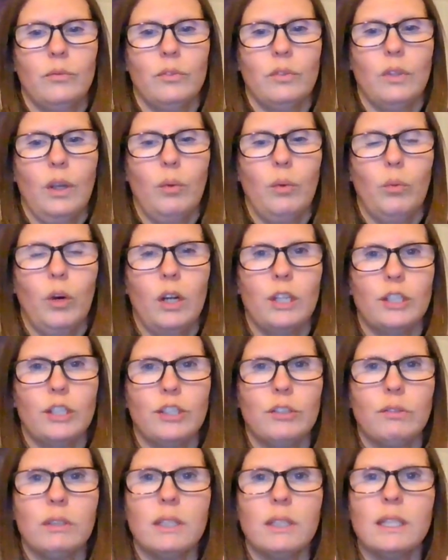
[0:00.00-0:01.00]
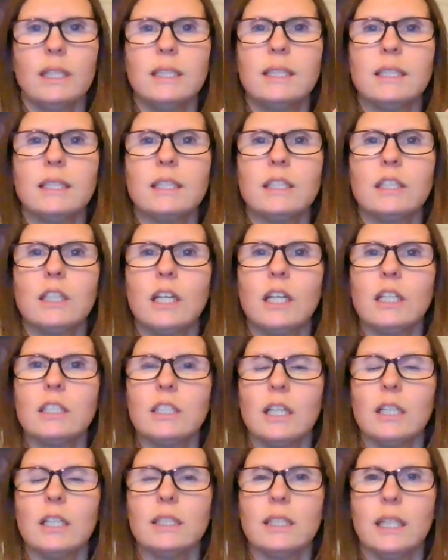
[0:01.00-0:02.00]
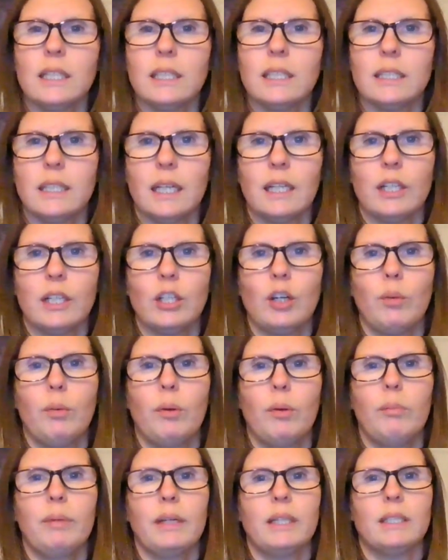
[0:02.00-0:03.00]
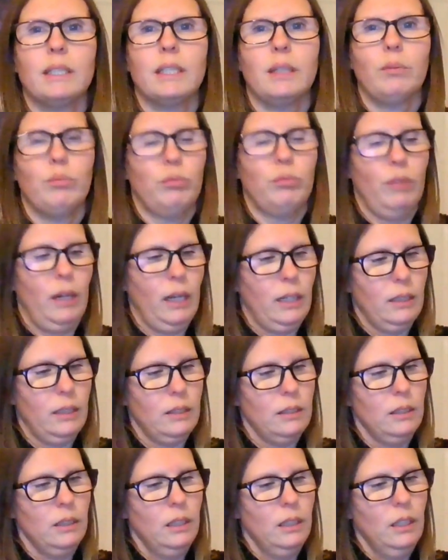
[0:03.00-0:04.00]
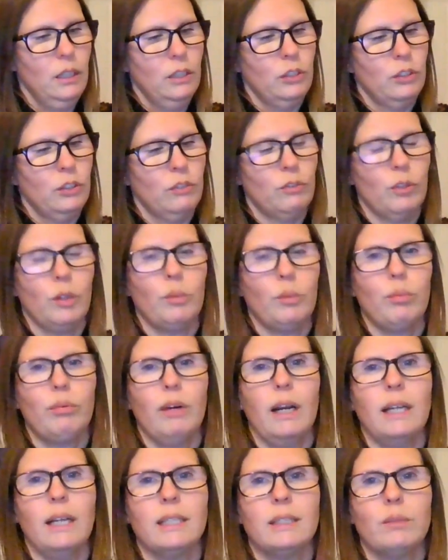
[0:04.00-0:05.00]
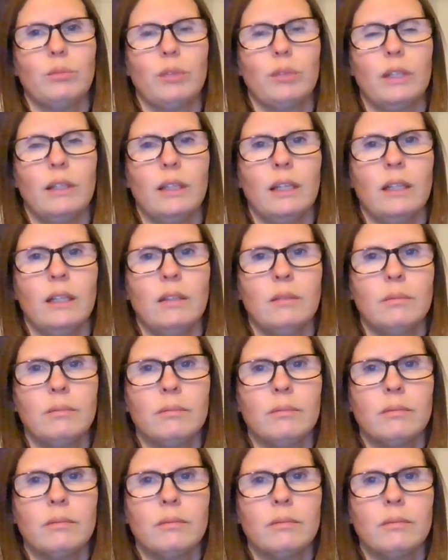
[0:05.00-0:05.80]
And while you're doing this, it's a nice idea to take a couple of big deep breaths. So if you want to press and breathe in,